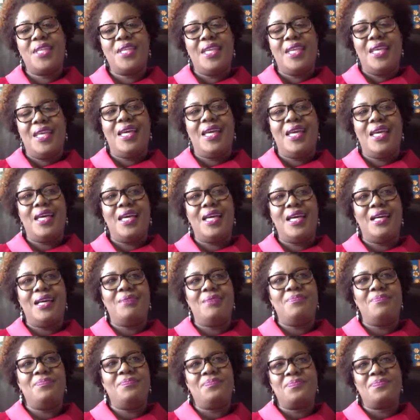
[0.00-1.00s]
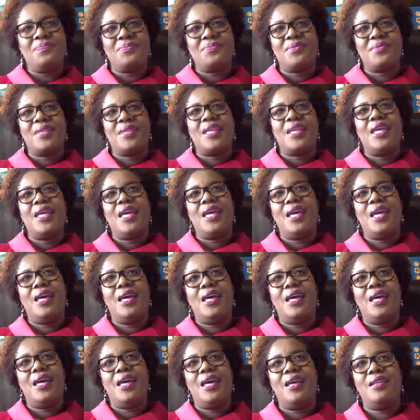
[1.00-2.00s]
And
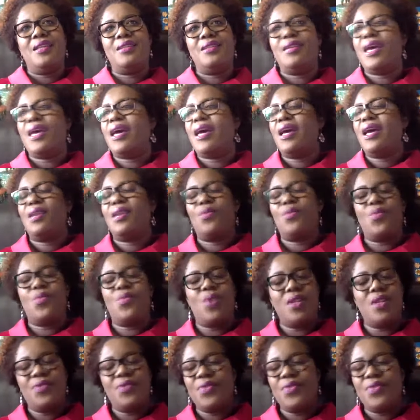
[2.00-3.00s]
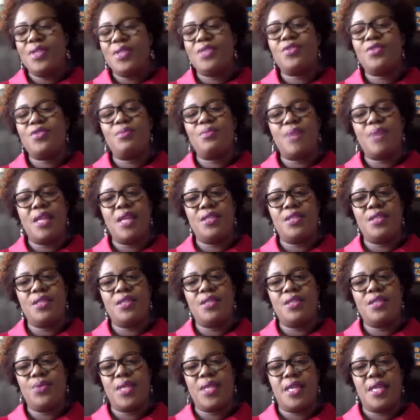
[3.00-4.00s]
I had a wonderful district manager
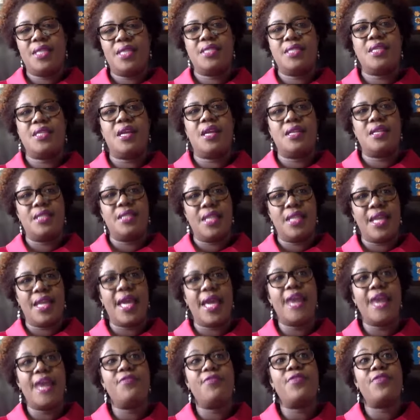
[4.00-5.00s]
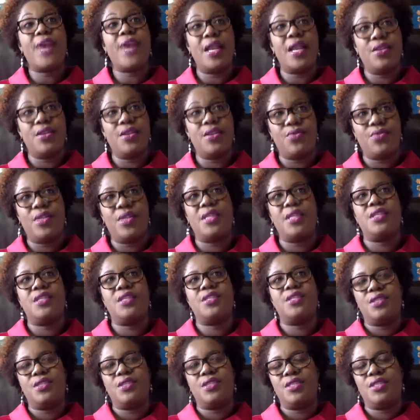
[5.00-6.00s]
when I started. And I valued the
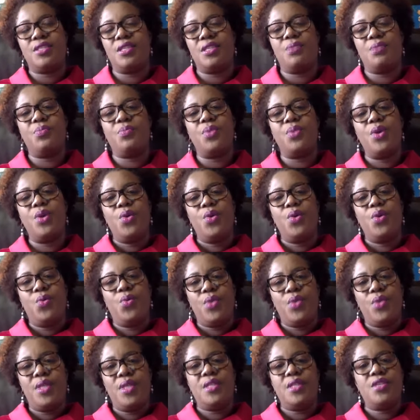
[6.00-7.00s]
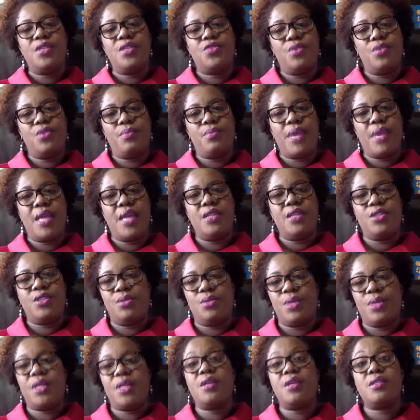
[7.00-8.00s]
relationship with the district manager
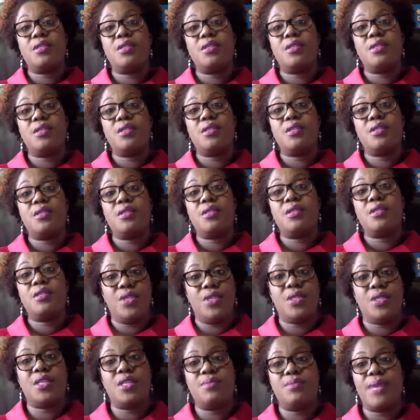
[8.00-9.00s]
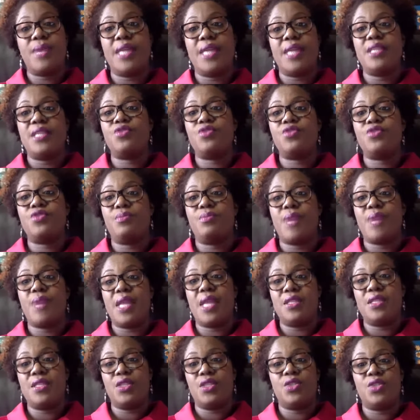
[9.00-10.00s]
because of that experience, because my district
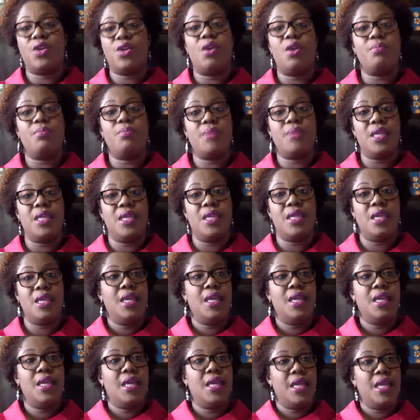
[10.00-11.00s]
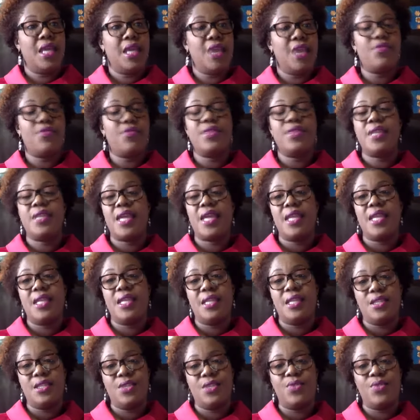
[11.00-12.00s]
manager taught me everything I
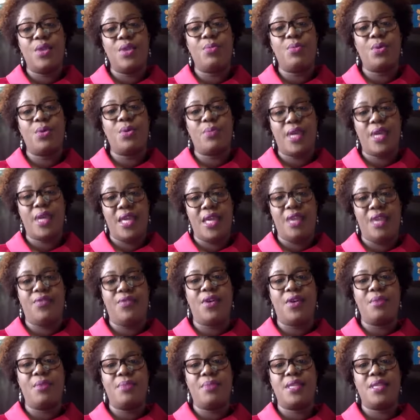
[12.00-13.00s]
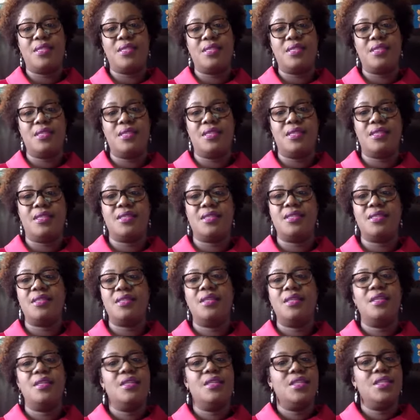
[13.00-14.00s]
needed to know about my Avon business.
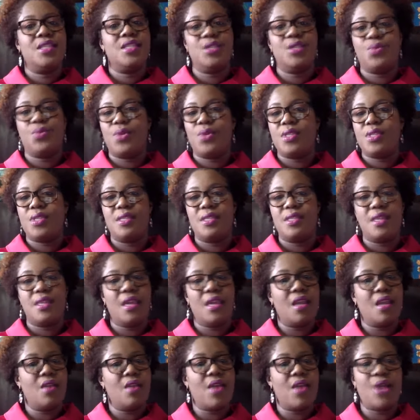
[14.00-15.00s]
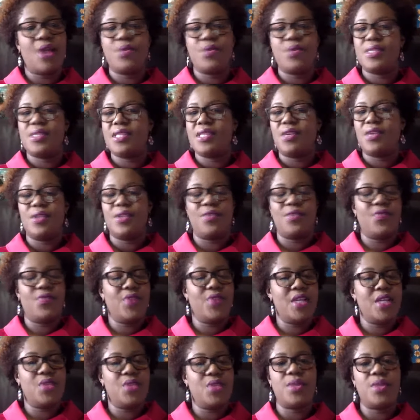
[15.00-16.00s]
She was there. I was there in the
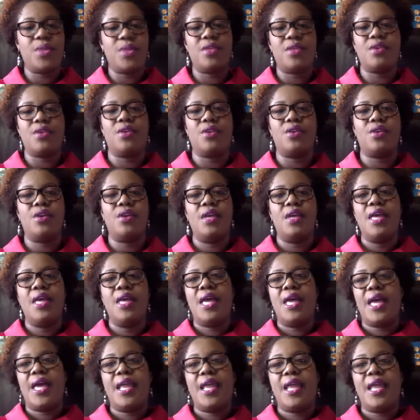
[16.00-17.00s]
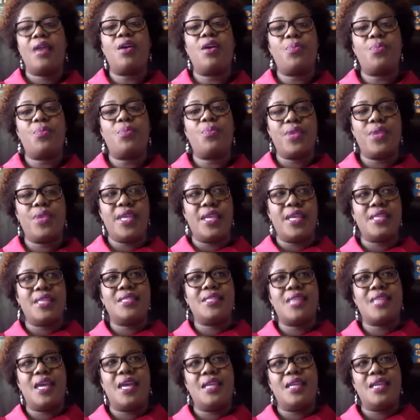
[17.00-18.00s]
field with her, and I got pretty
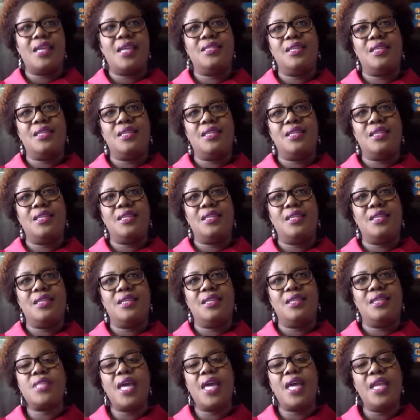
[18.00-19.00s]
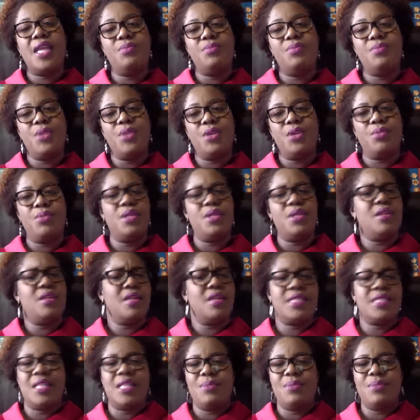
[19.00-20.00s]
excited. The person who signed me up did
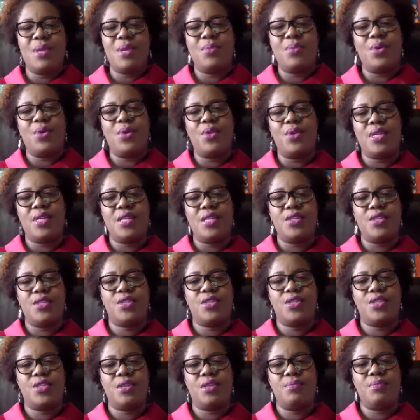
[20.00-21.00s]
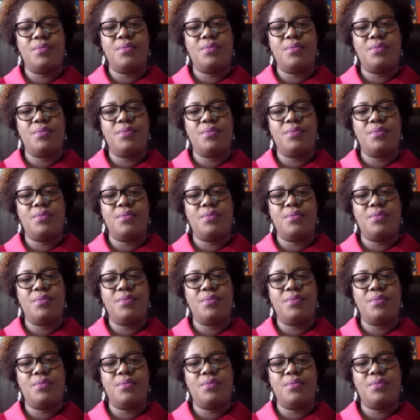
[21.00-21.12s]
not tell me about leadership.